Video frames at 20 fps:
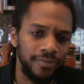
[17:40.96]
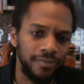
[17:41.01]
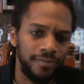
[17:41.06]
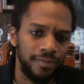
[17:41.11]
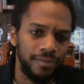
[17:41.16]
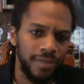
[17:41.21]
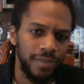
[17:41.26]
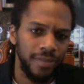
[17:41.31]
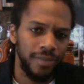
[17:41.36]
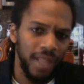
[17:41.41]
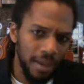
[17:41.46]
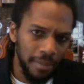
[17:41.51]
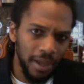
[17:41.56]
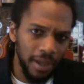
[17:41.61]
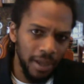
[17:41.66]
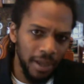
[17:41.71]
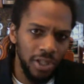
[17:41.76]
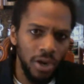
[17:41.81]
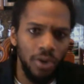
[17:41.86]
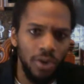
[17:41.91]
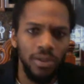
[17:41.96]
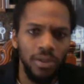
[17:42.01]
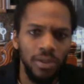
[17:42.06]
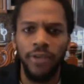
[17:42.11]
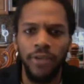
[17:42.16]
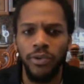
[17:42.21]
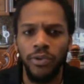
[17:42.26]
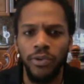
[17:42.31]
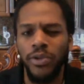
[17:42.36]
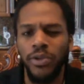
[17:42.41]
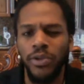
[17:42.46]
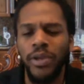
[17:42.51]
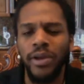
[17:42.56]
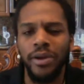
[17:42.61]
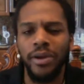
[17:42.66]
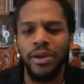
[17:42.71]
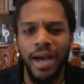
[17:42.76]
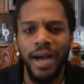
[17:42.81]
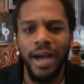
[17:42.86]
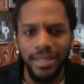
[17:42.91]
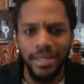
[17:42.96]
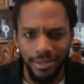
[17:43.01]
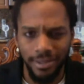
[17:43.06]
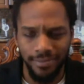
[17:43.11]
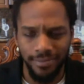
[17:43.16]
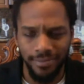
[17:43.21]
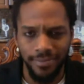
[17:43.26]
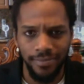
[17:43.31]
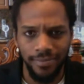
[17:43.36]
Think about your own life when you hear gossip.